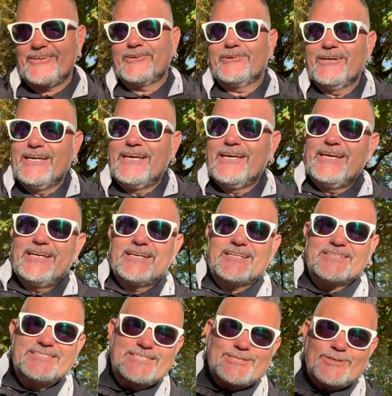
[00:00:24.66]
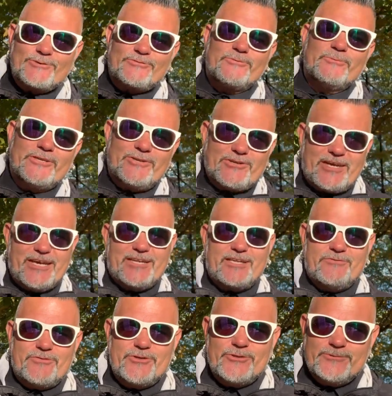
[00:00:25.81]
you. Does this look familiar to any
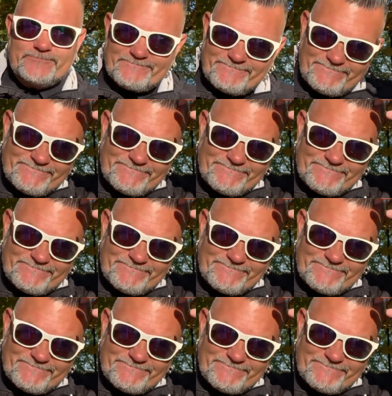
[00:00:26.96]
of you?